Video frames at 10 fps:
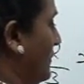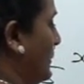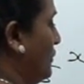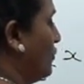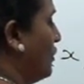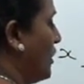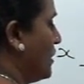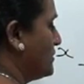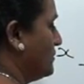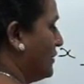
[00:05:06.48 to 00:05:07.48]
No
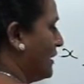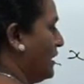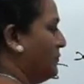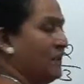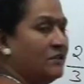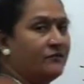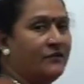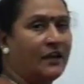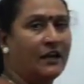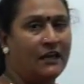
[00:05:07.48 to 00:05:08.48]
loss, no gain means we
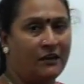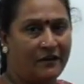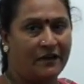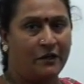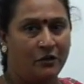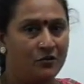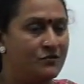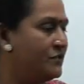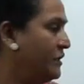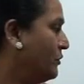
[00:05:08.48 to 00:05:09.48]
can equate it to
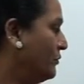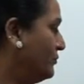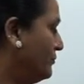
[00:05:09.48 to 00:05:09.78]
0.